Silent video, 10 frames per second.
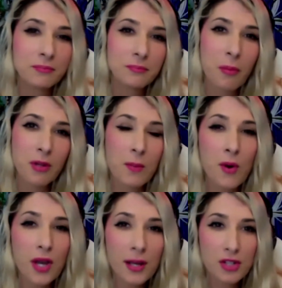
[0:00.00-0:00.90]
But the
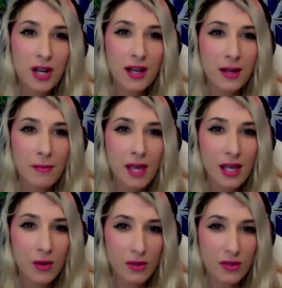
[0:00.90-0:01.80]
point I'm trying to
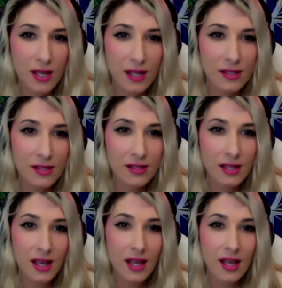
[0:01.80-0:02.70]
make with this
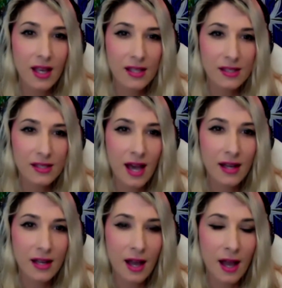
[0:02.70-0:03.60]
is
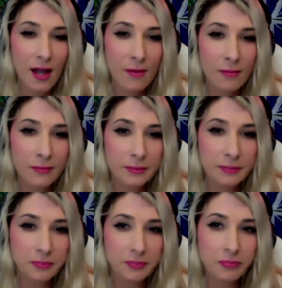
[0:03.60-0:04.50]
that
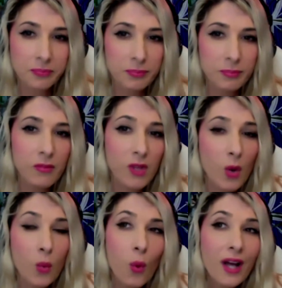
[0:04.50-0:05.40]

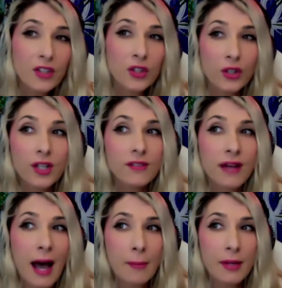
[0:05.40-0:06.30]
what could have
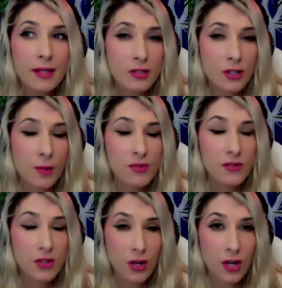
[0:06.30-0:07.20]
happened in terms of
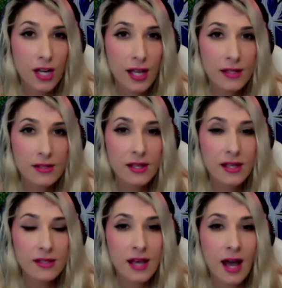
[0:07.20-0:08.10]
the grids
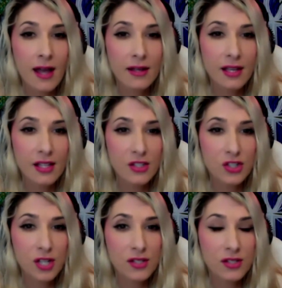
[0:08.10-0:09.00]
is that it's
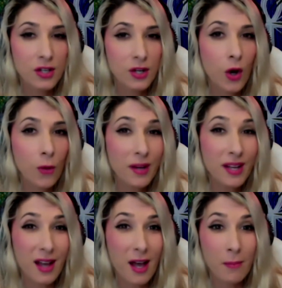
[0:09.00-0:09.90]
just they're opening
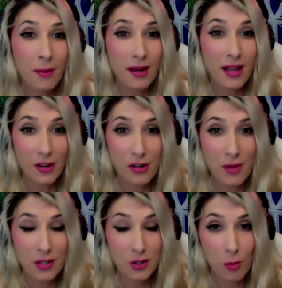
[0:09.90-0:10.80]
up an
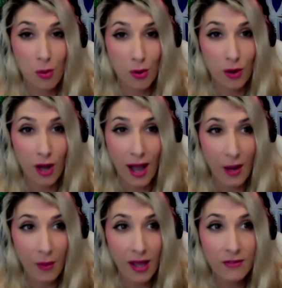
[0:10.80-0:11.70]
interdimensional portal
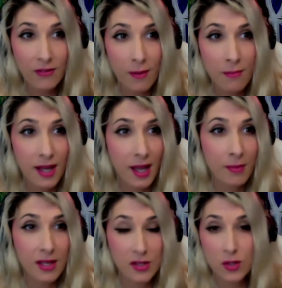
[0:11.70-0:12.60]
highway from
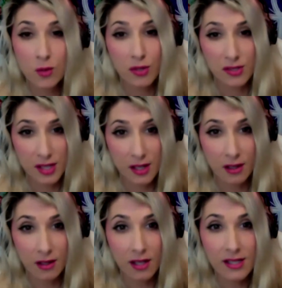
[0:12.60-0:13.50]
Miami to
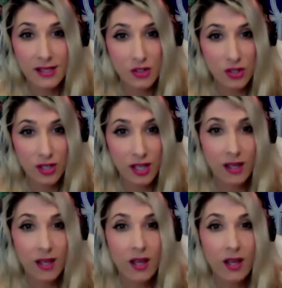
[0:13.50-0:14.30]
Brazil, essentially.